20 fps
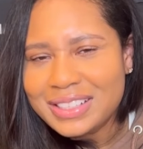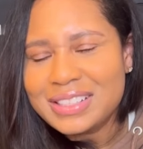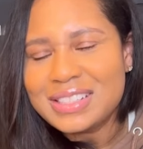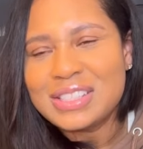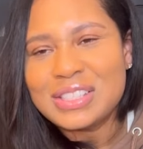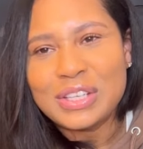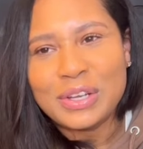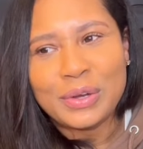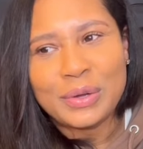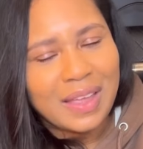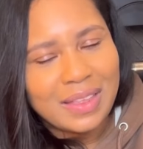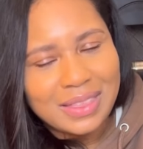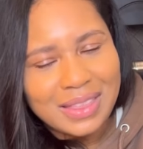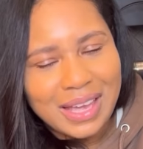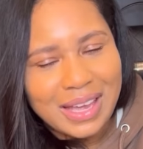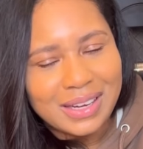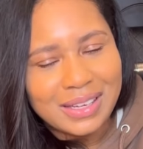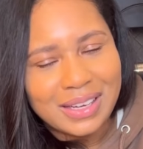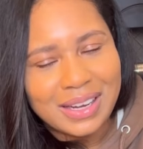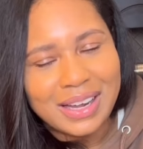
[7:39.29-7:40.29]
So
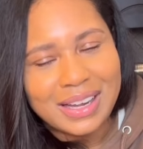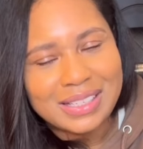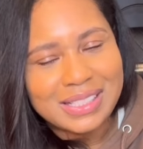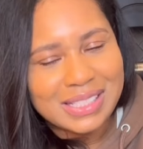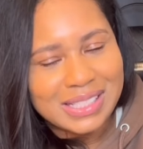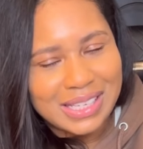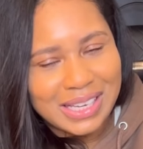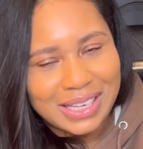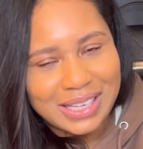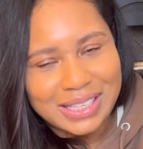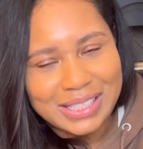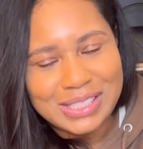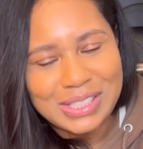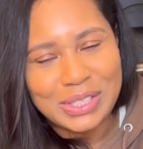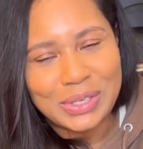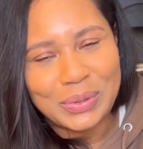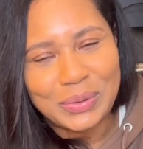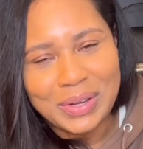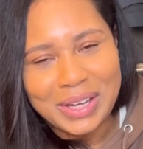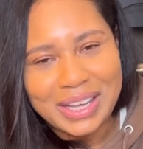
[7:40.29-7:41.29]
that I decided to
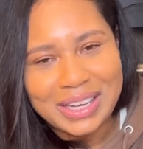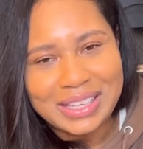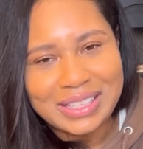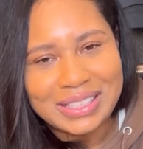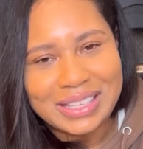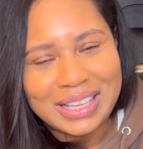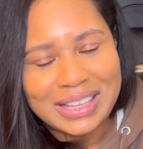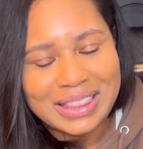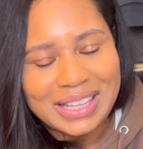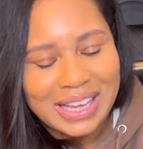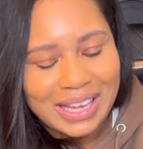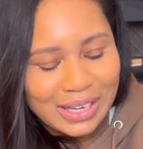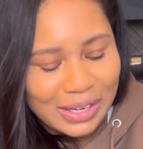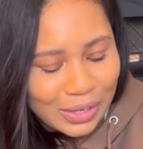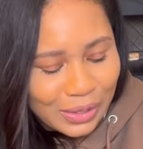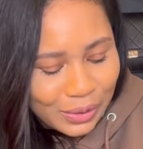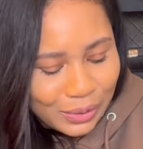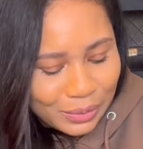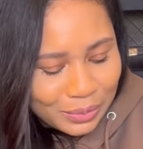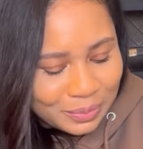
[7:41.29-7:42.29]
go ahead and let that
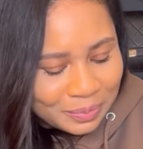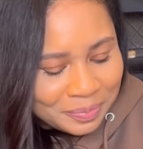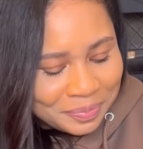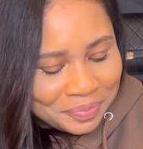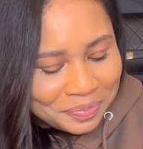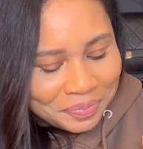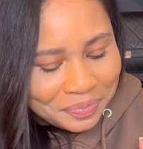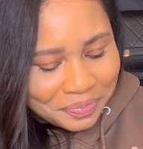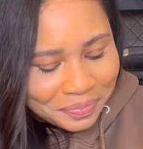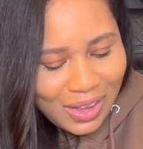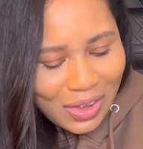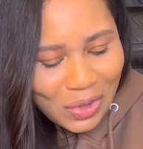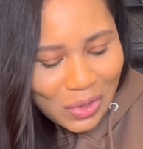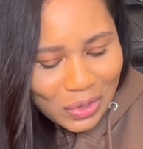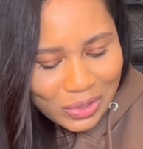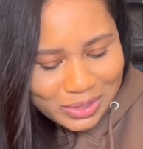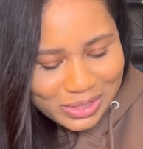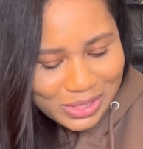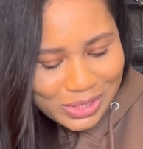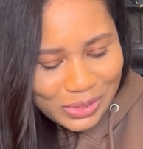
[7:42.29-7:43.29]
go.
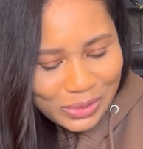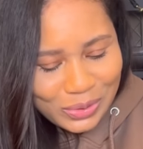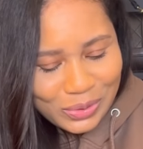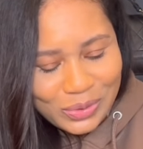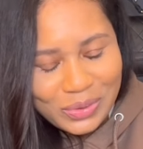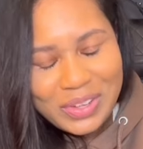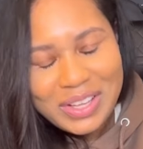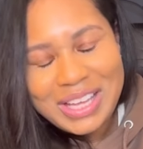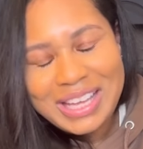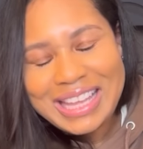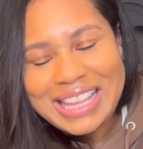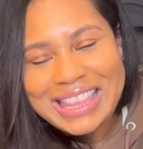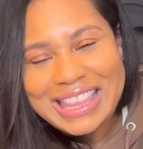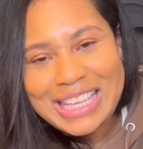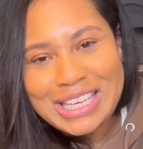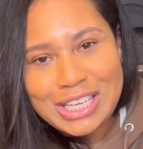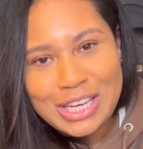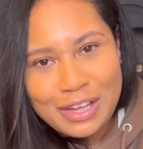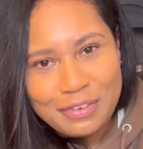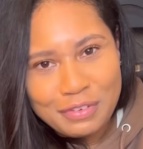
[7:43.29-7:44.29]
Also, the
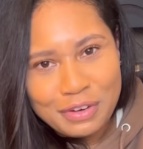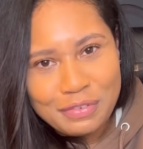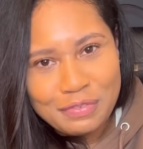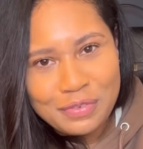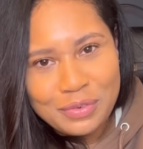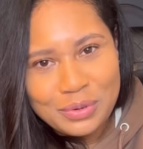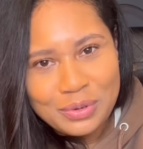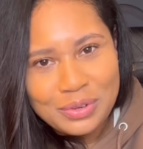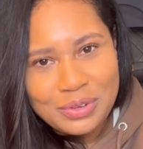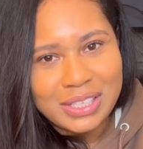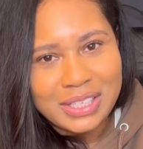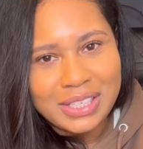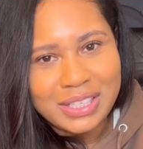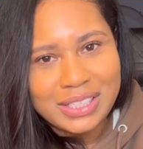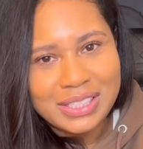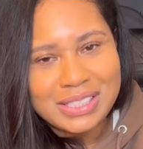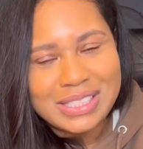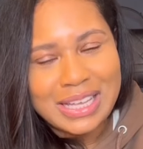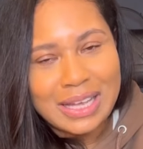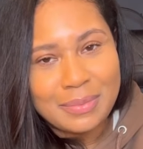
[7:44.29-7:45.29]
Neverfull
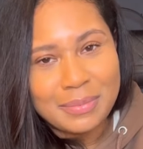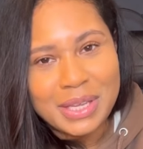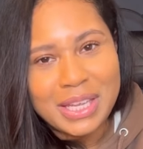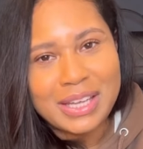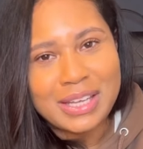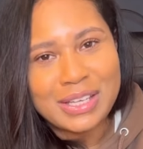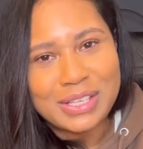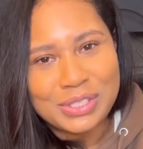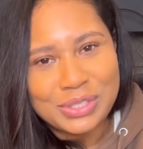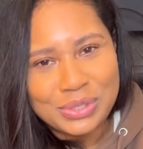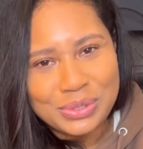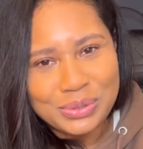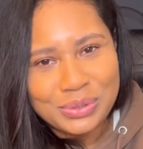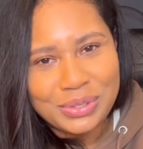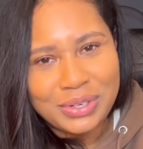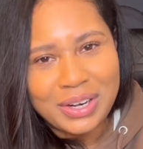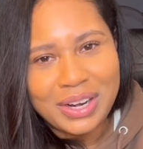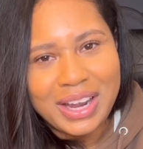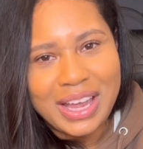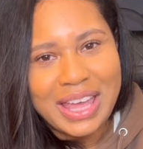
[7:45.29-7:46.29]
Damier
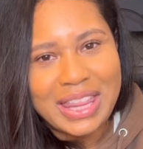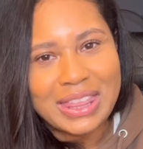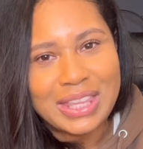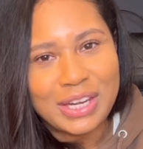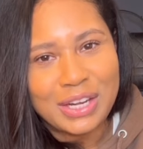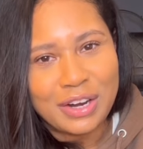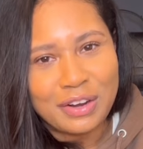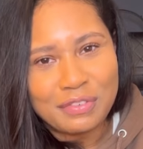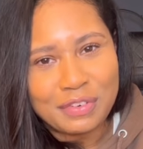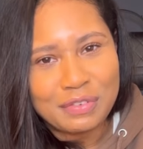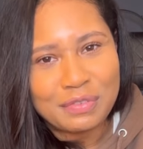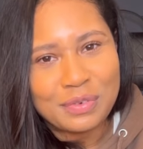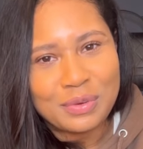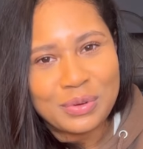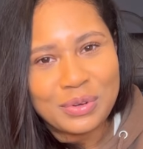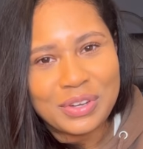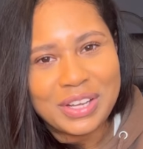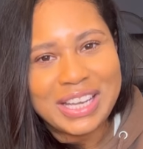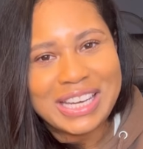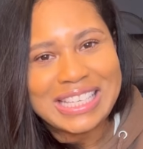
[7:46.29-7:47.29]
Azur and the
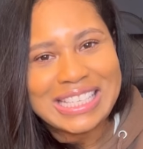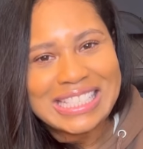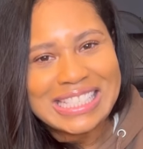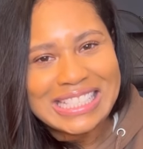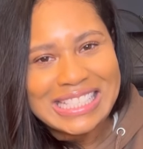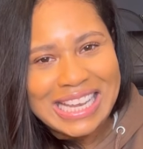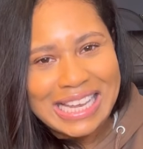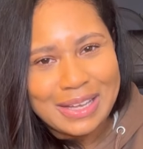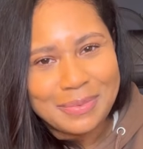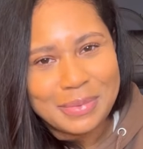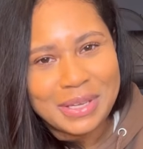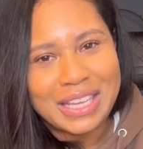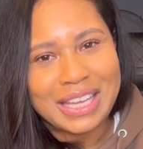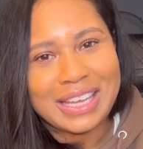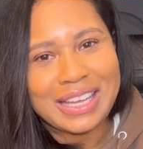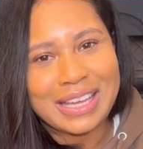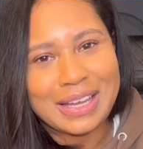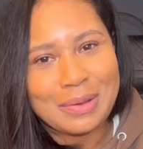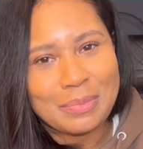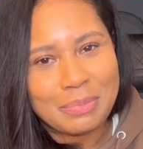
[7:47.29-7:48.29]
Neverfull and
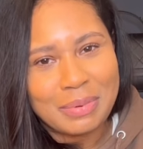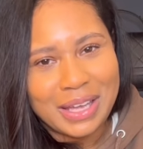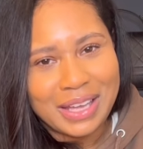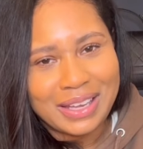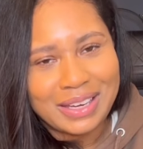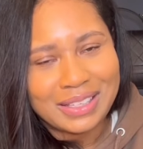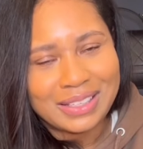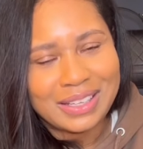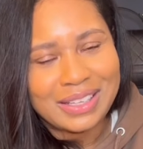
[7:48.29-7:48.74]
Damier Aben.